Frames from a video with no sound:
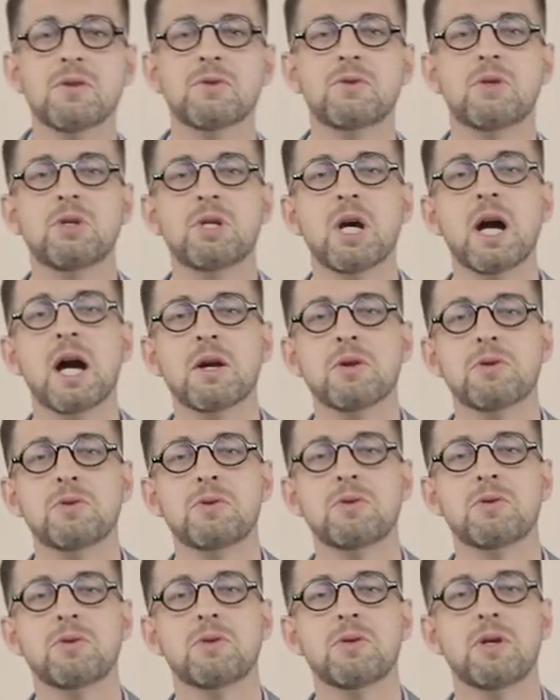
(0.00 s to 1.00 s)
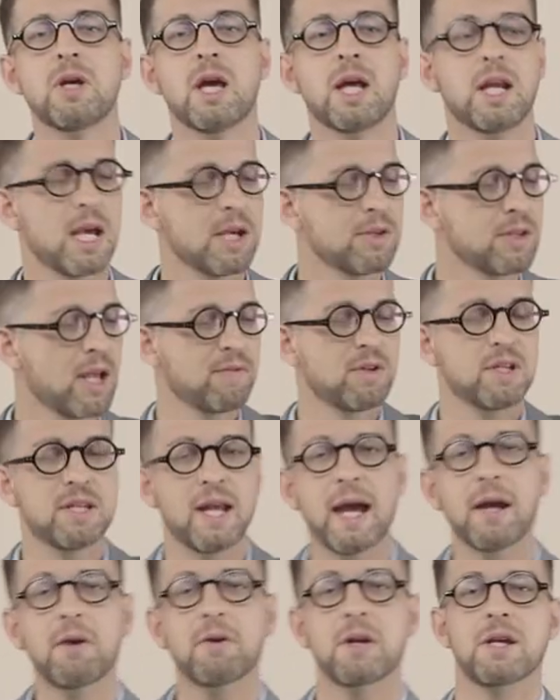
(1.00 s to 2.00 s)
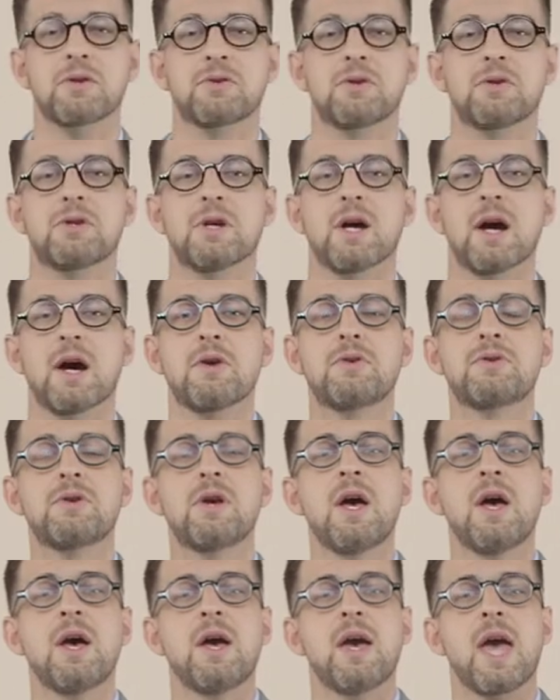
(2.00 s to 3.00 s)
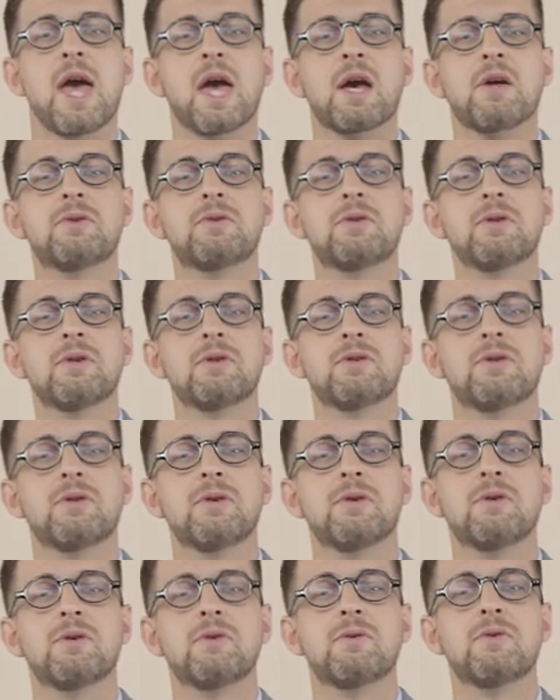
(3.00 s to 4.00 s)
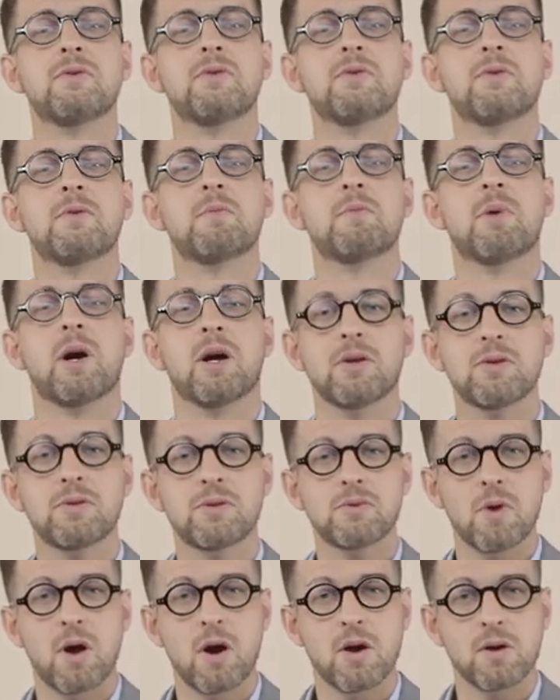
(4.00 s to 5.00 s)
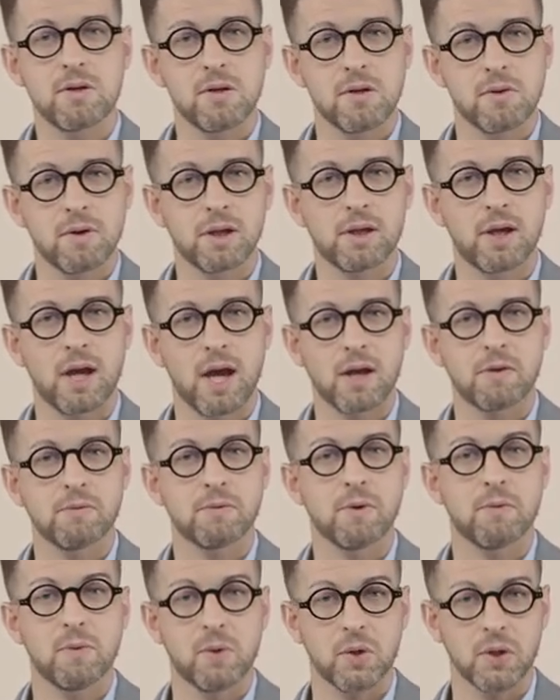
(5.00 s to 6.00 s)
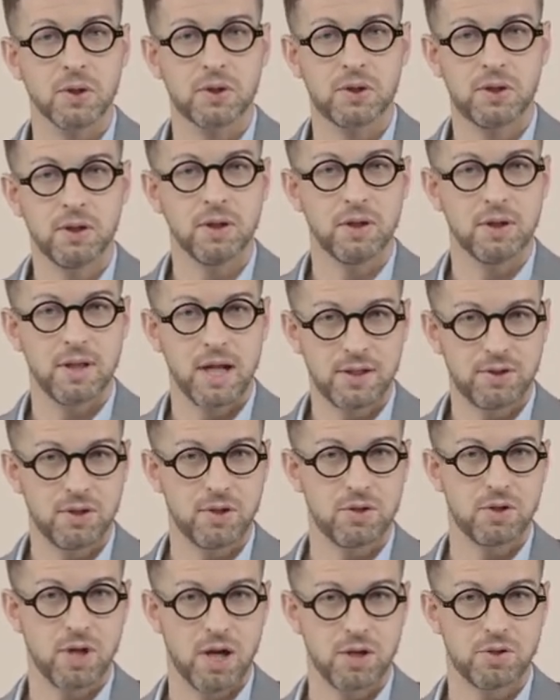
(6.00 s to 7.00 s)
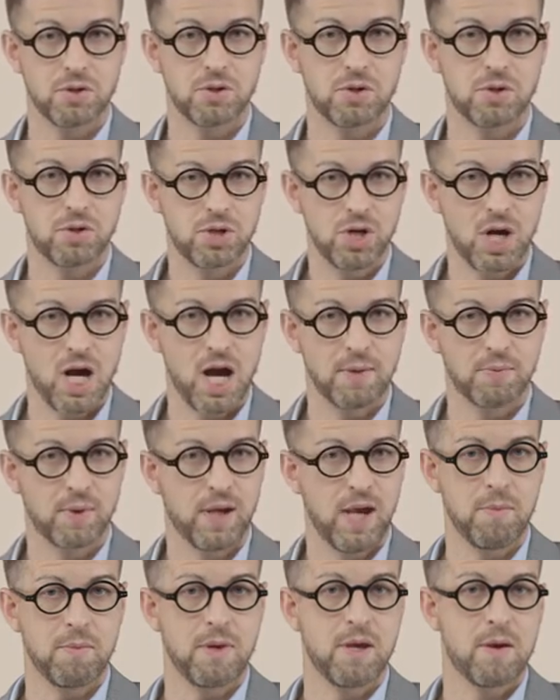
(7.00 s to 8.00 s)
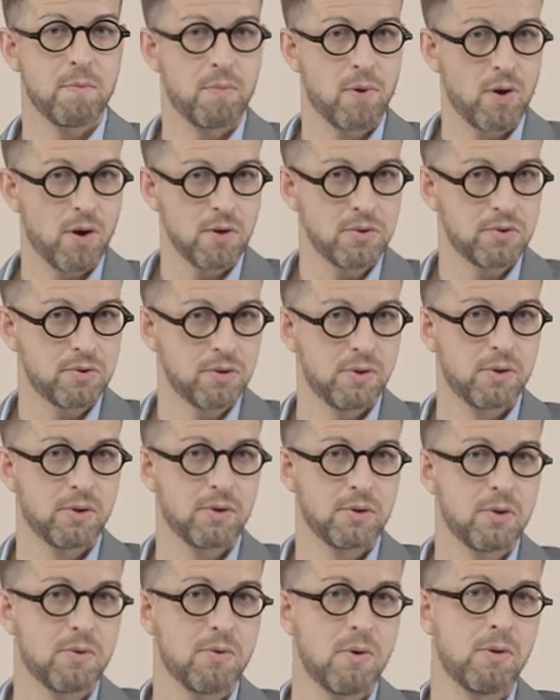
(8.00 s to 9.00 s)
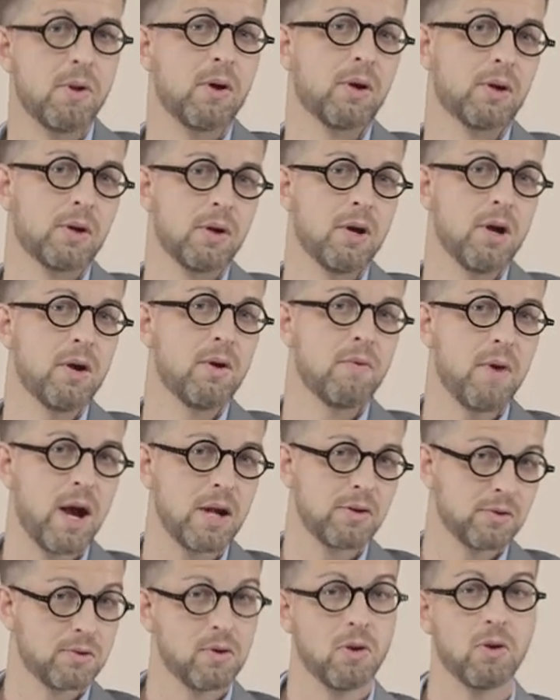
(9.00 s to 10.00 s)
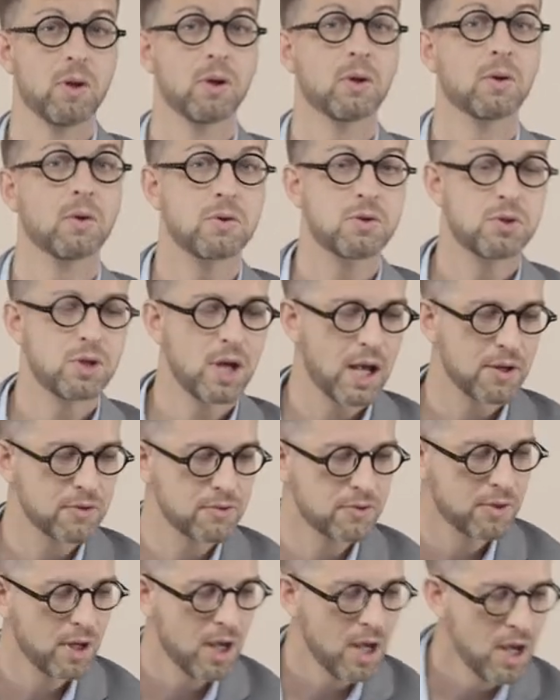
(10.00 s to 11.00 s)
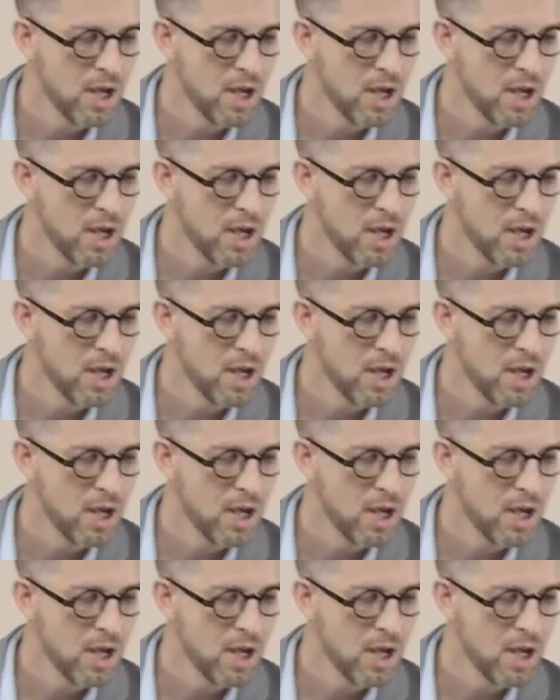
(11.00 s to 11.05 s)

is the judge, and he has to have integrity as a judge and to punish wrongdoing and reward good. That's a judge's job. Can't be impartial or you're no longer righteous, no longer just.